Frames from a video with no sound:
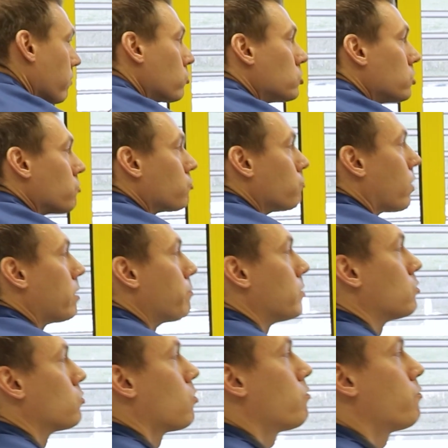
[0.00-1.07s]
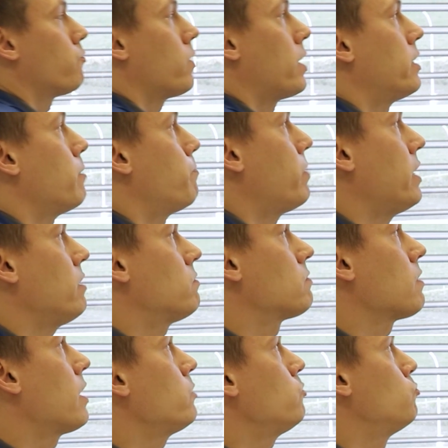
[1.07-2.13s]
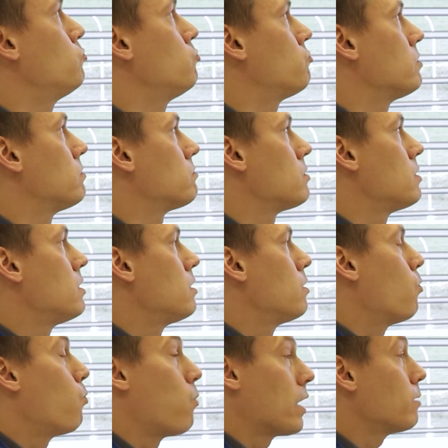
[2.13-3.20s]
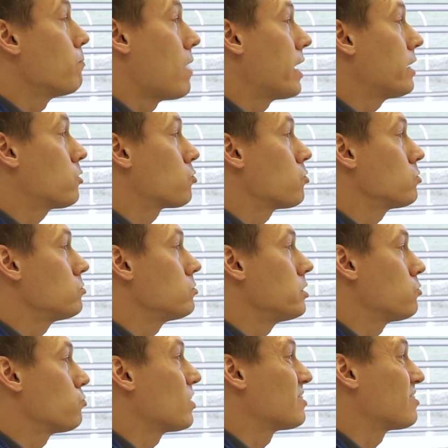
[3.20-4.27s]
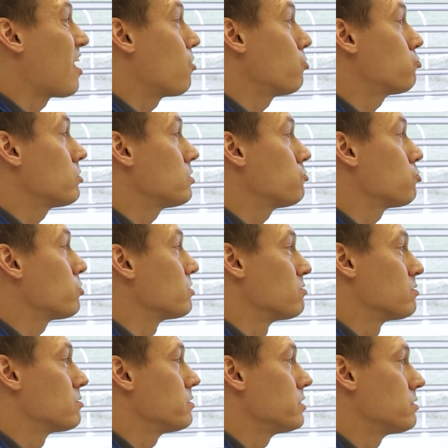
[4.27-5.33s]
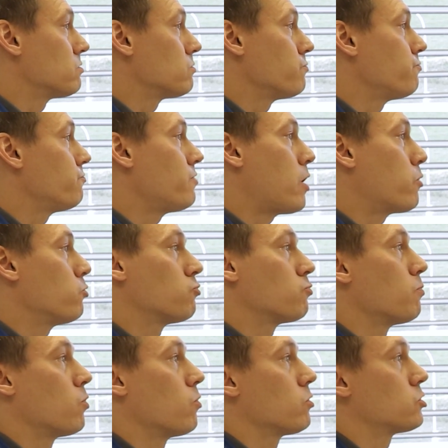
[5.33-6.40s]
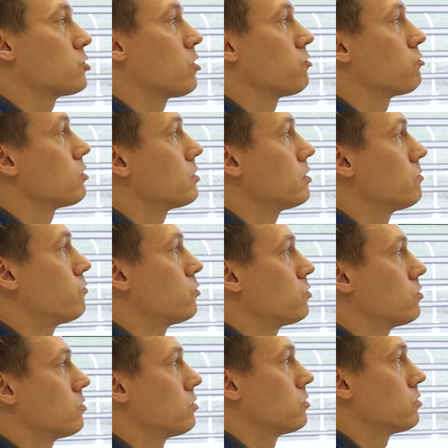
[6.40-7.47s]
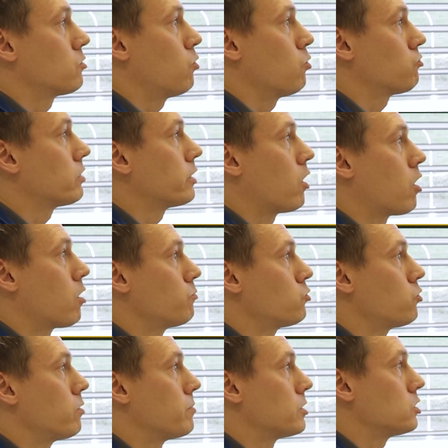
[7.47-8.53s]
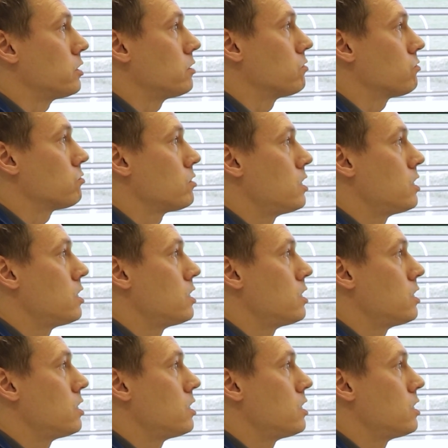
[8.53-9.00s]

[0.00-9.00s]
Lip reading: I would just wipe it off. And the paste I use is 1 micron. It's 1000, so it's very small chance that it would cause any harm to the machines.